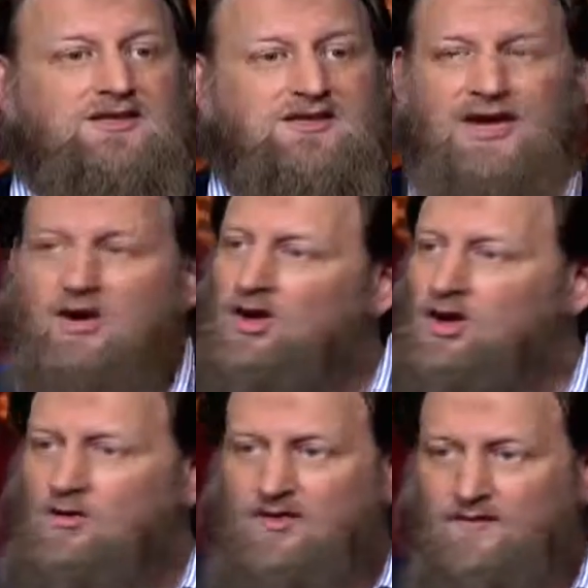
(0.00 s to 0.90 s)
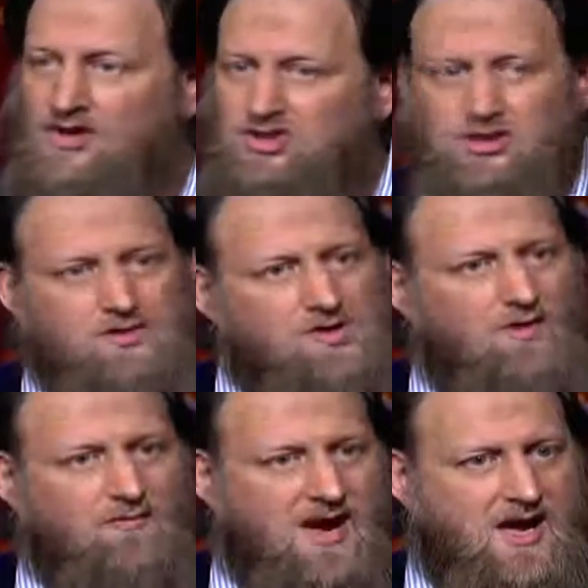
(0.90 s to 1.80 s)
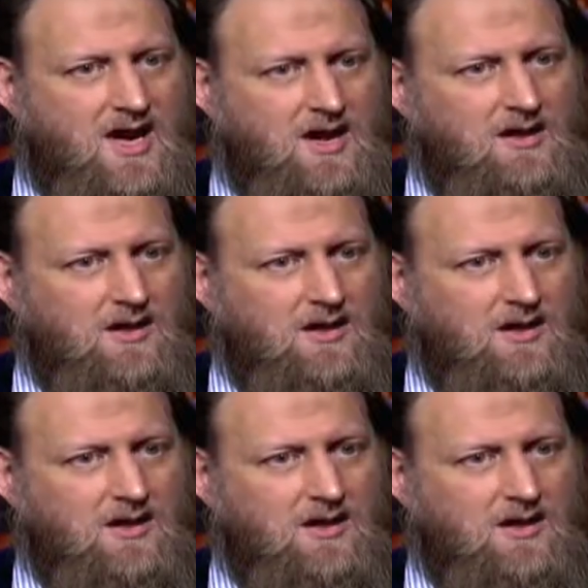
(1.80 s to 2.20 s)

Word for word: Did they not know the virtues of Mecca?